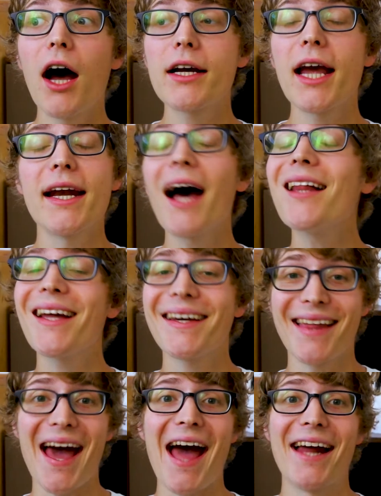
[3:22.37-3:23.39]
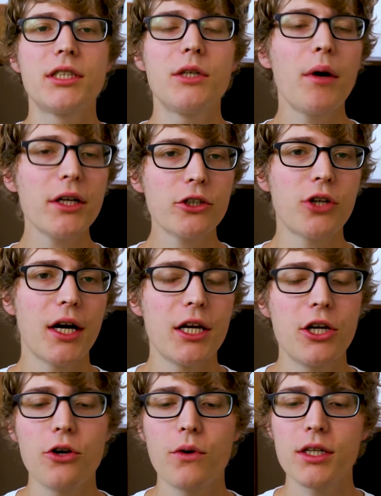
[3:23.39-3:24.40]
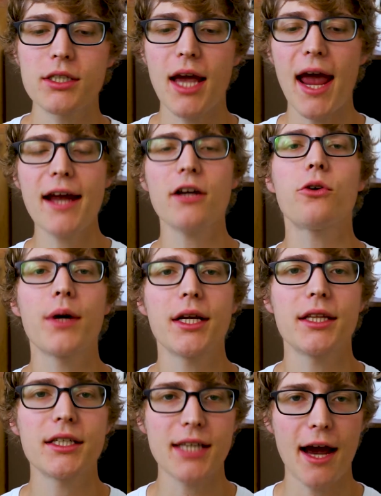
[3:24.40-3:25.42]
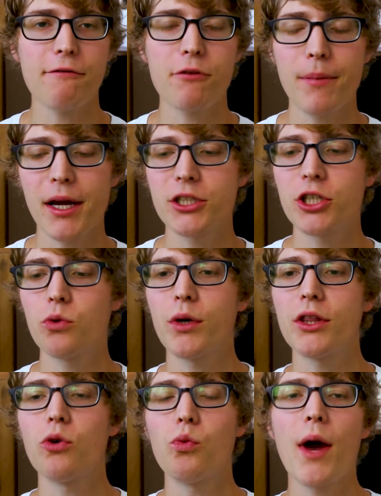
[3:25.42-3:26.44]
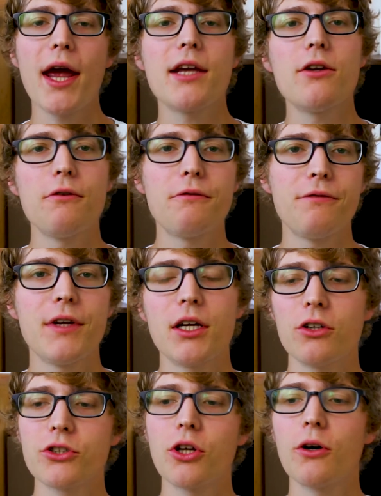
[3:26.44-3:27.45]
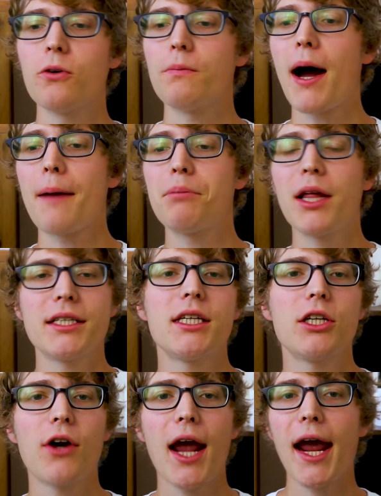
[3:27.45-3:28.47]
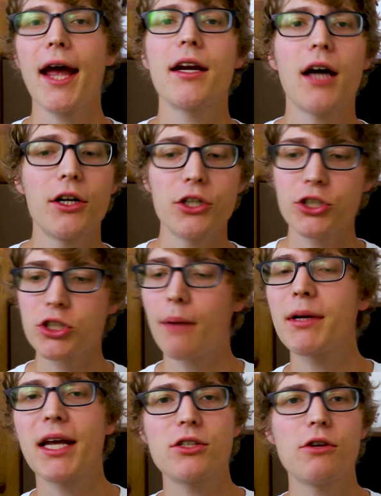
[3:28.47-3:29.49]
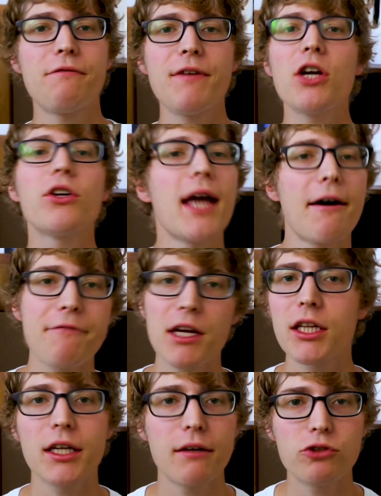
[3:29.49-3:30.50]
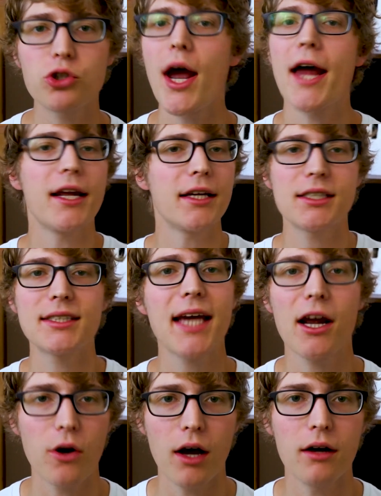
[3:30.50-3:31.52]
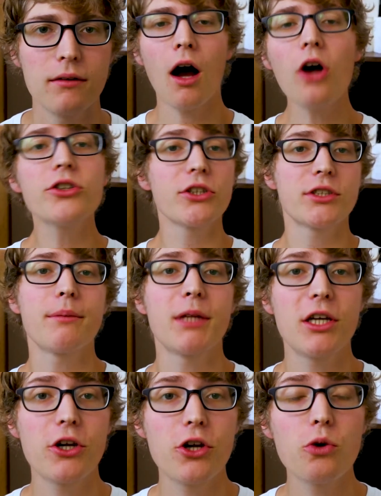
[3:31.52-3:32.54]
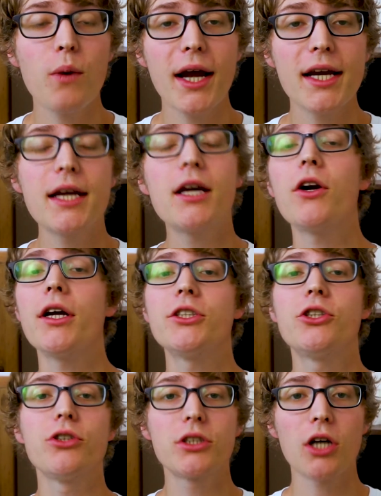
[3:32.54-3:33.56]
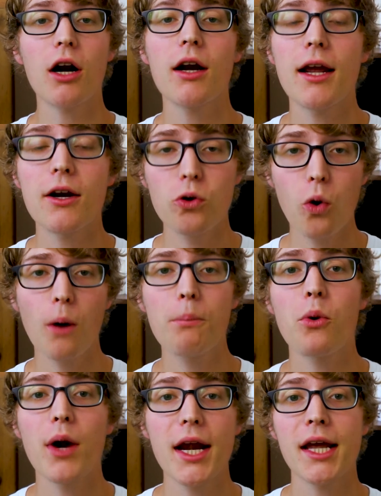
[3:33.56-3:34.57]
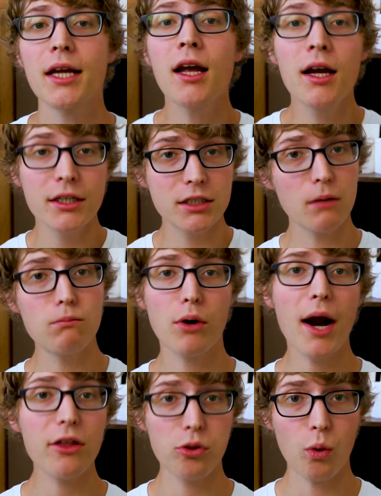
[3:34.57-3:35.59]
Okay, not like that. See, what you're trying to do is anchoring this affirmation with the way you feel. So by placing your hand on your stomach as you feel that feeling of dread, etc. Also, something to do right here is to start incorporating some breath